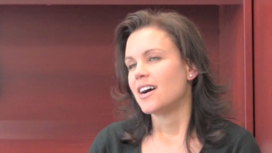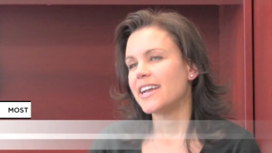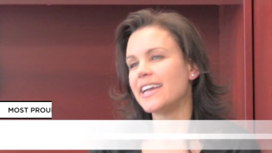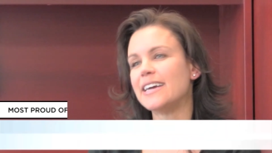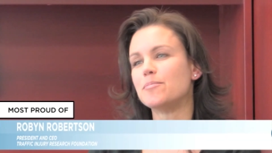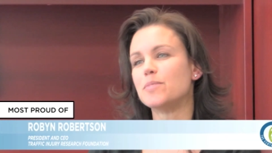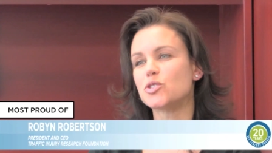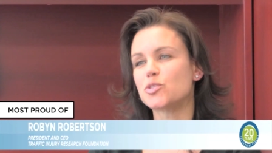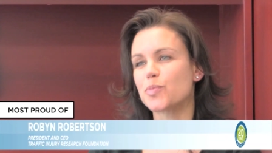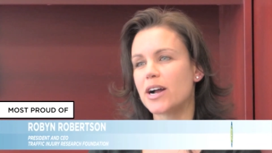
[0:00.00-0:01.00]
I am
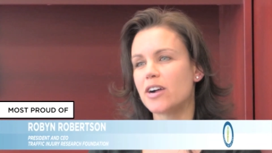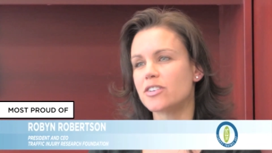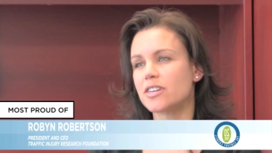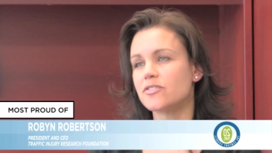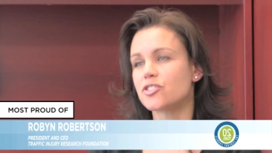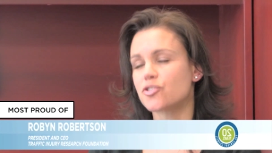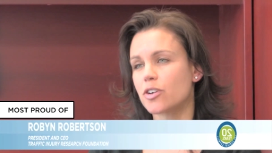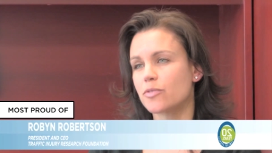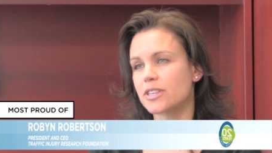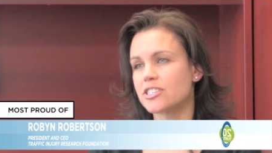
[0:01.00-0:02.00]
most proud of the
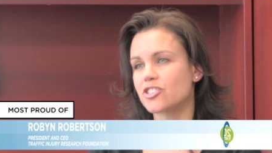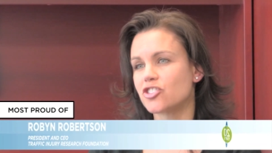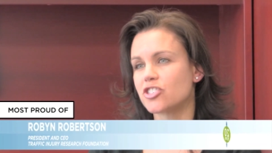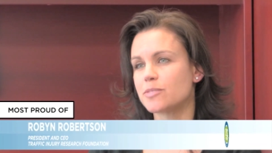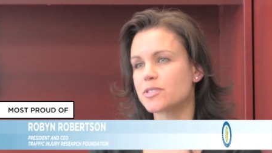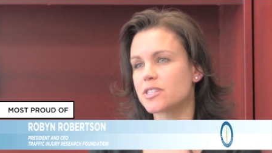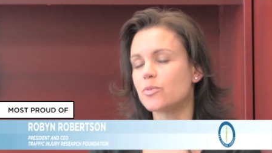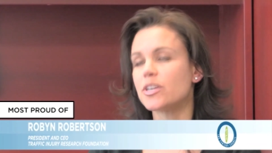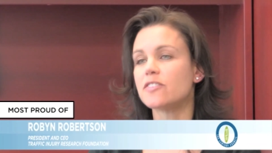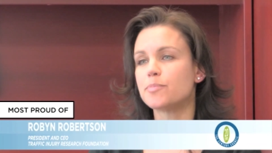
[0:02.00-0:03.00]
strong relationships
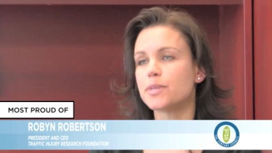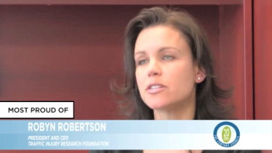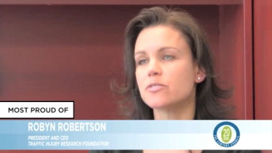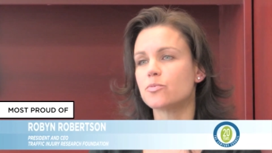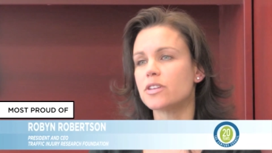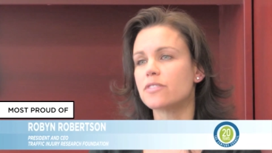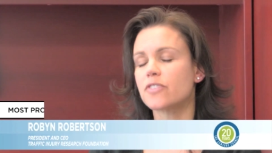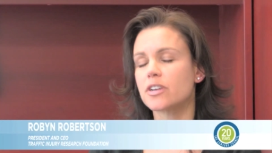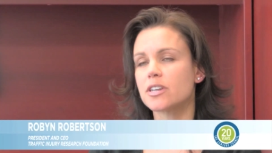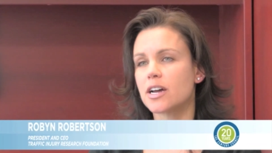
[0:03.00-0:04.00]
that we have built
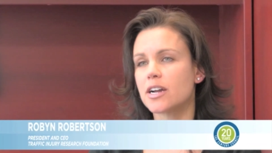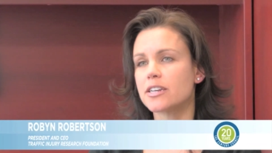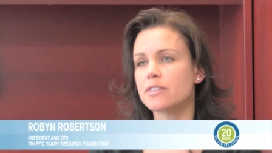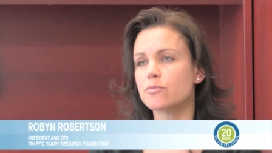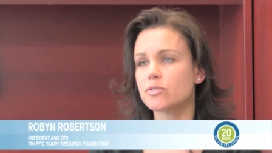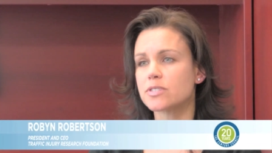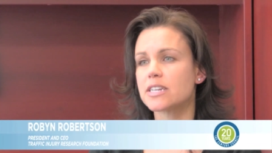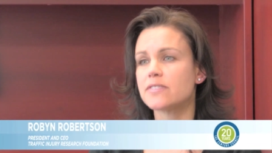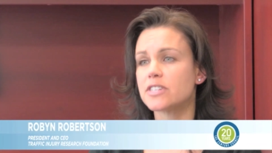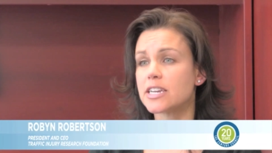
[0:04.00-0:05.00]
with frontline road
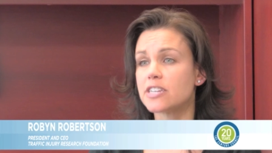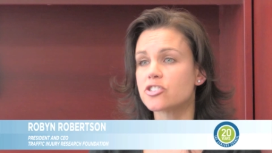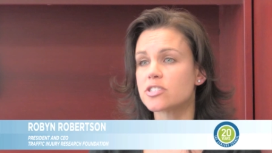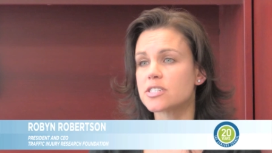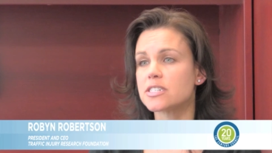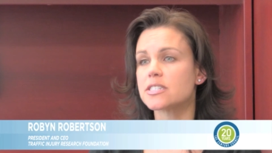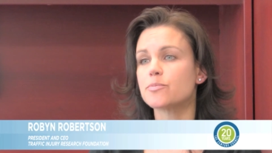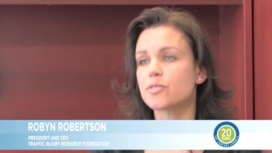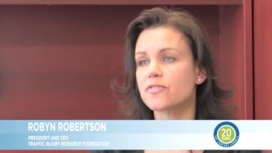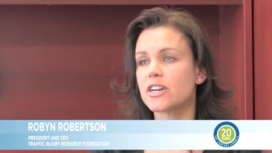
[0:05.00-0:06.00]
safety agencies
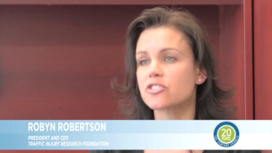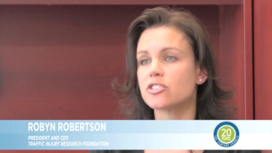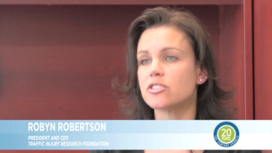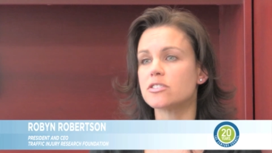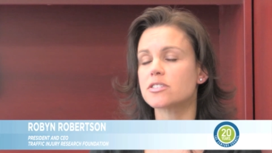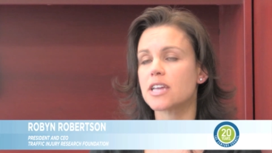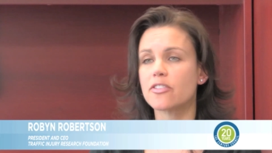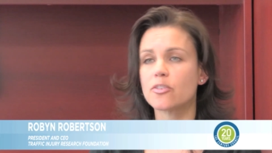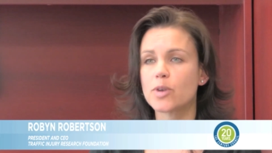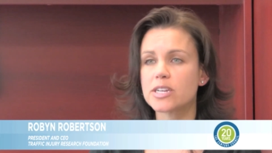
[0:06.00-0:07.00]
and professionals,
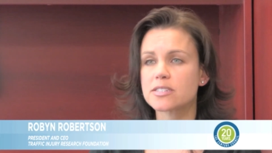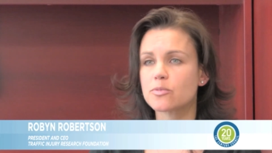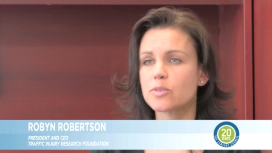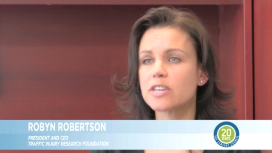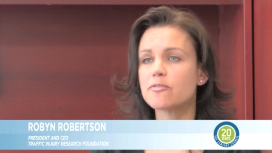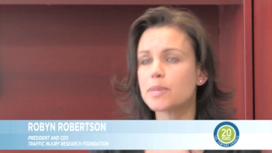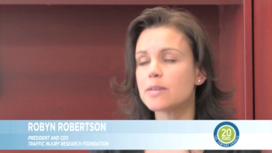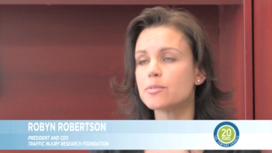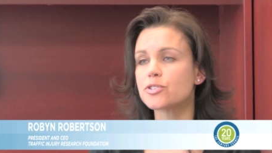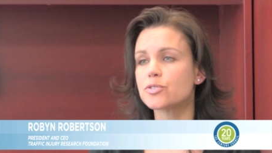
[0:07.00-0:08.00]
and the ways that we have been
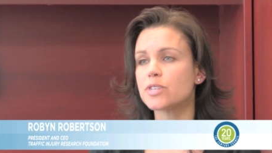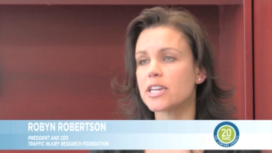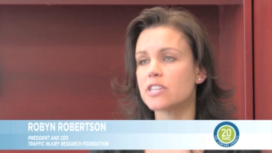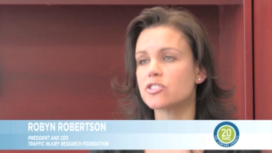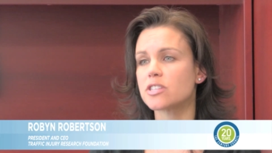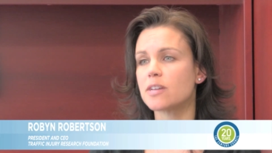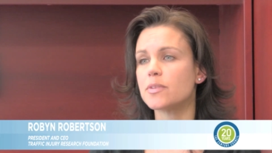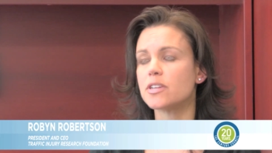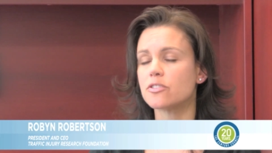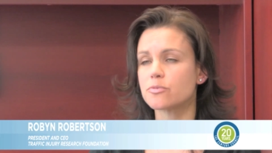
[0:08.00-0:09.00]
able to engage
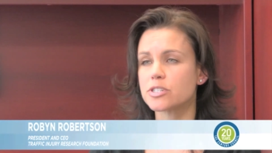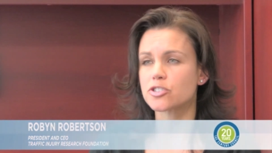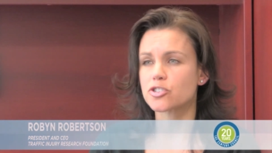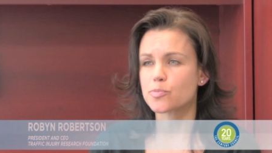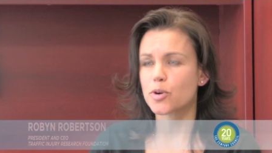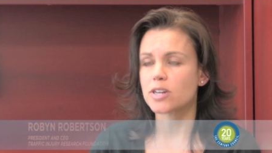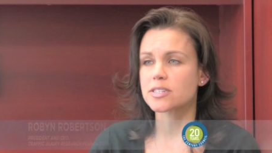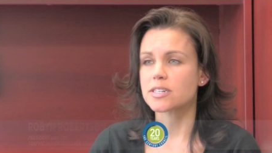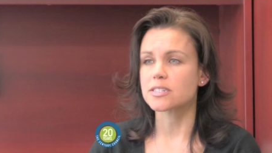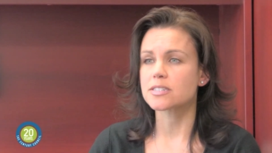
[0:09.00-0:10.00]
them in the research
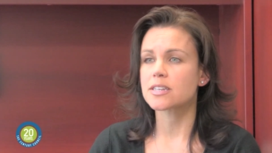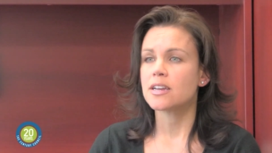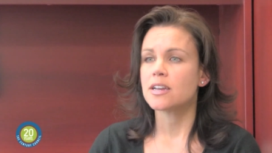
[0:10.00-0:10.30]
process.